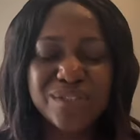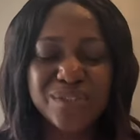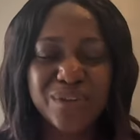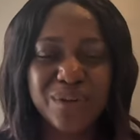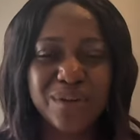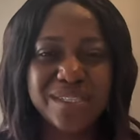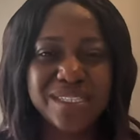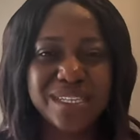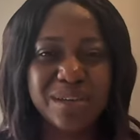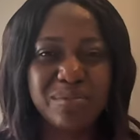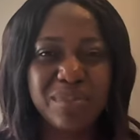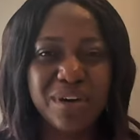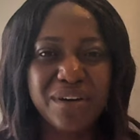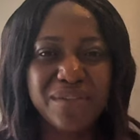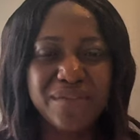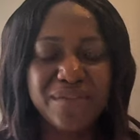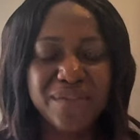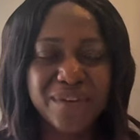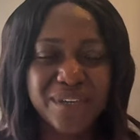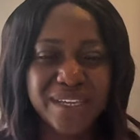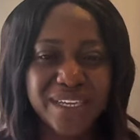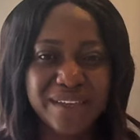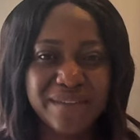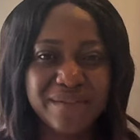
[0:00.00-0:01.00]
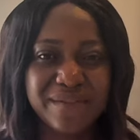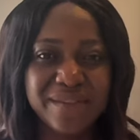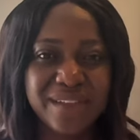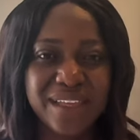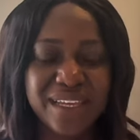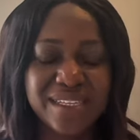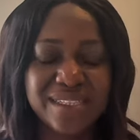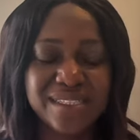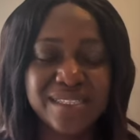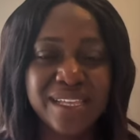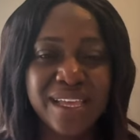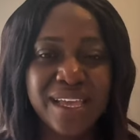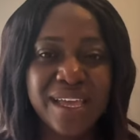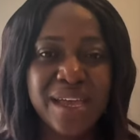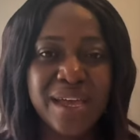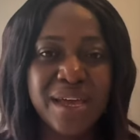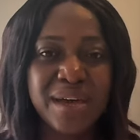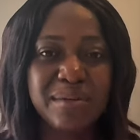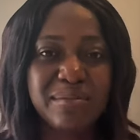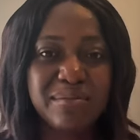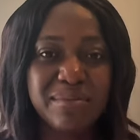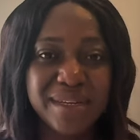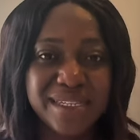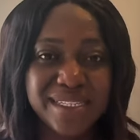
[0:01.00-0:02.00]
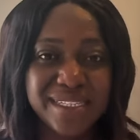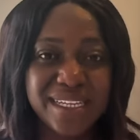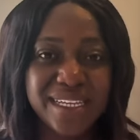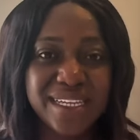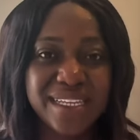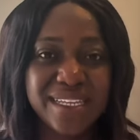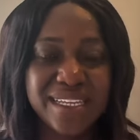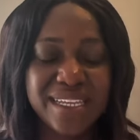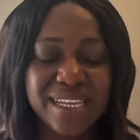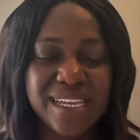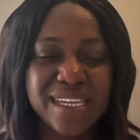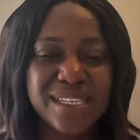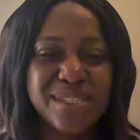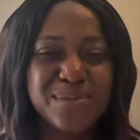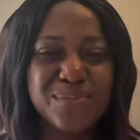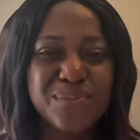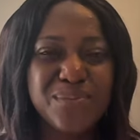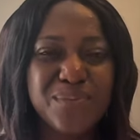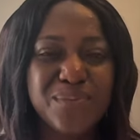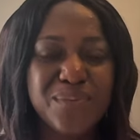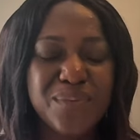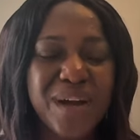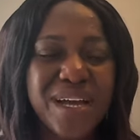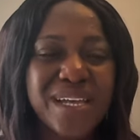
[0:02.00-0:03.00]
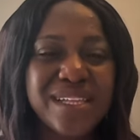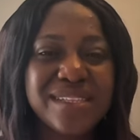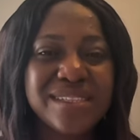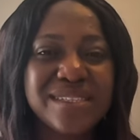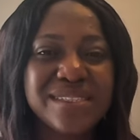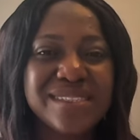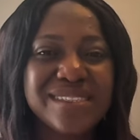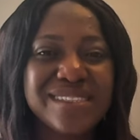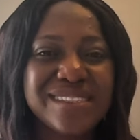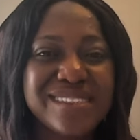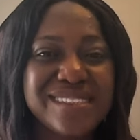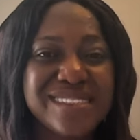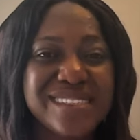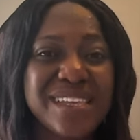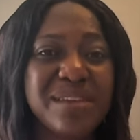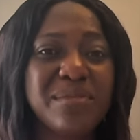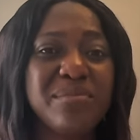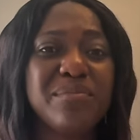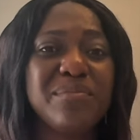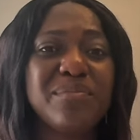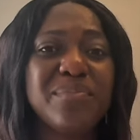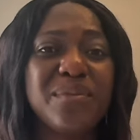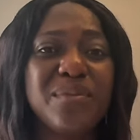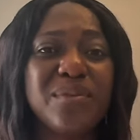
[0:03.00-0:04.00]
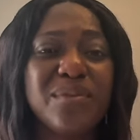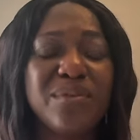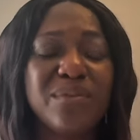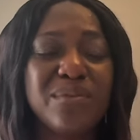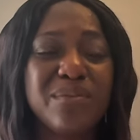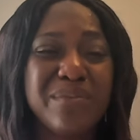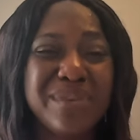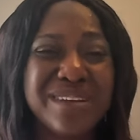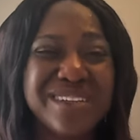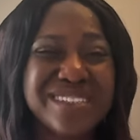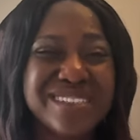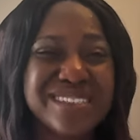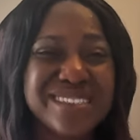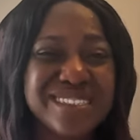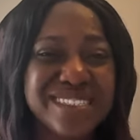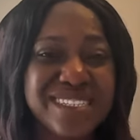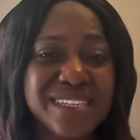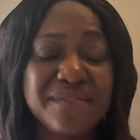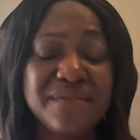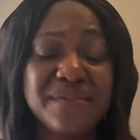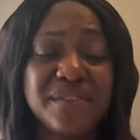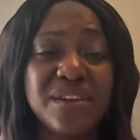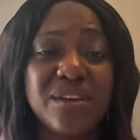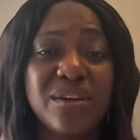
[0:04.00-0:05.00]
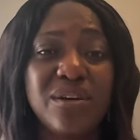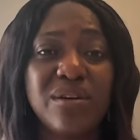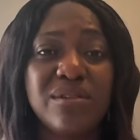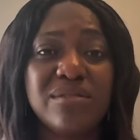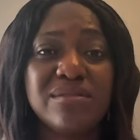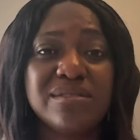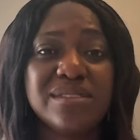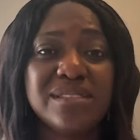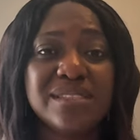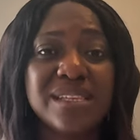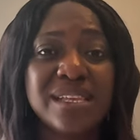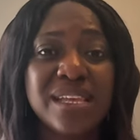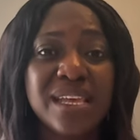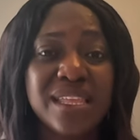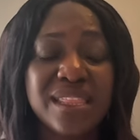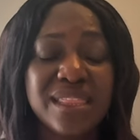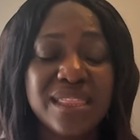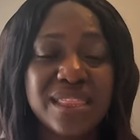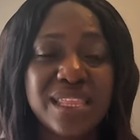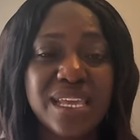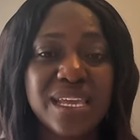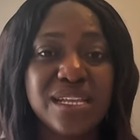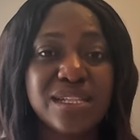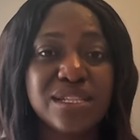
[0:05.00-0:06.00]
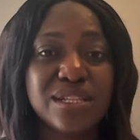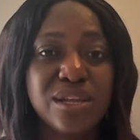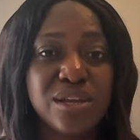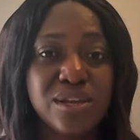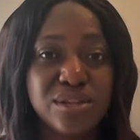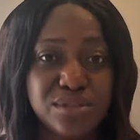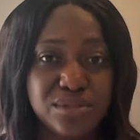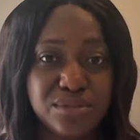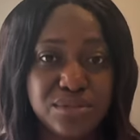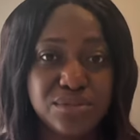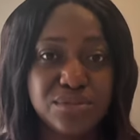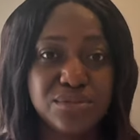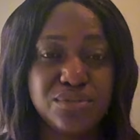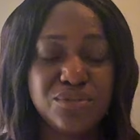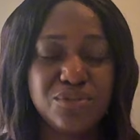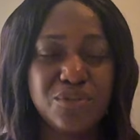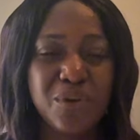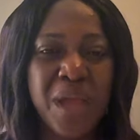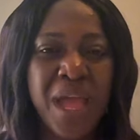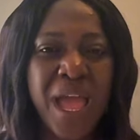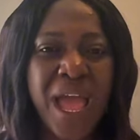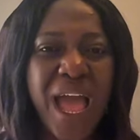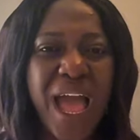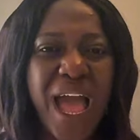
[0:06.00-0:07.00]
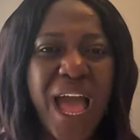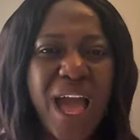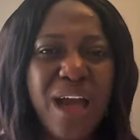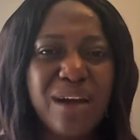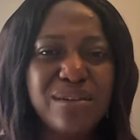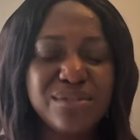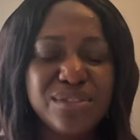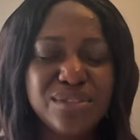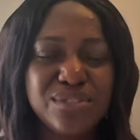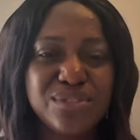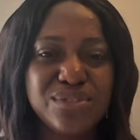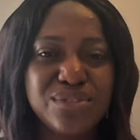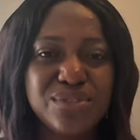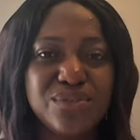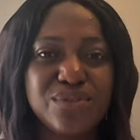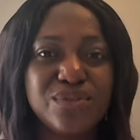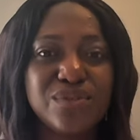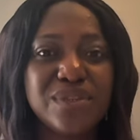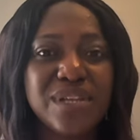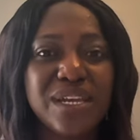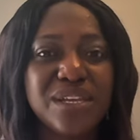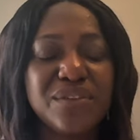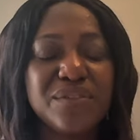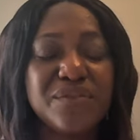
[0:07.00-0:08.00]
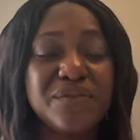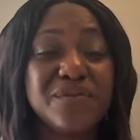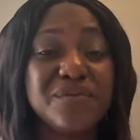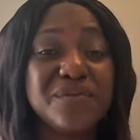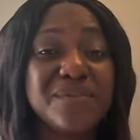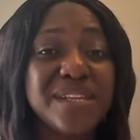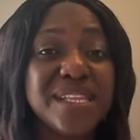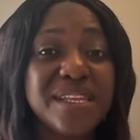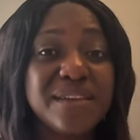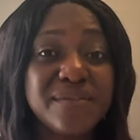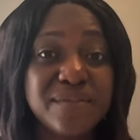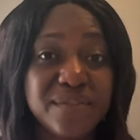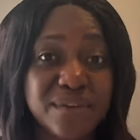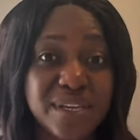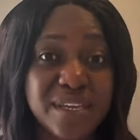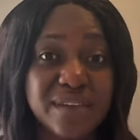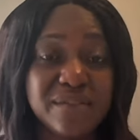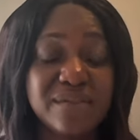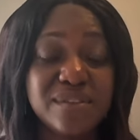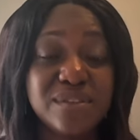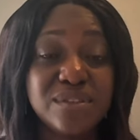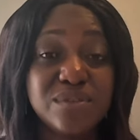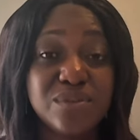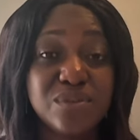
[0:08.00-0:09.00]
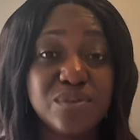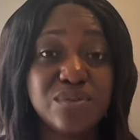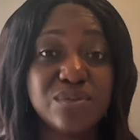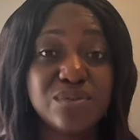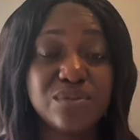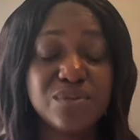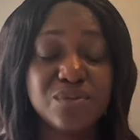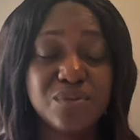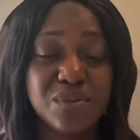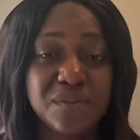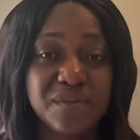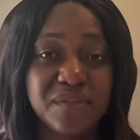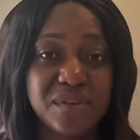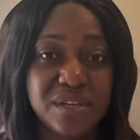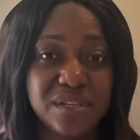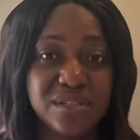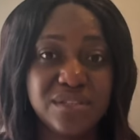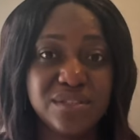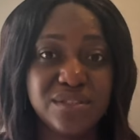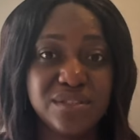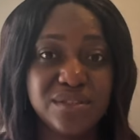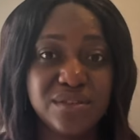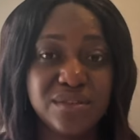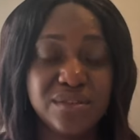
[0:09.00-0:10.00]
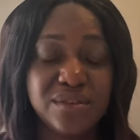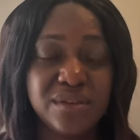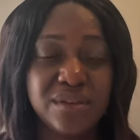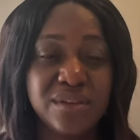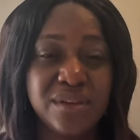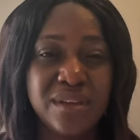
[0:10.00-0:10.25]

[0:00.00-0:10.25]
talks about forgiveness, but then it's one simple but difficult thing to do. How do you know that you've really forgiven those who have hurt you?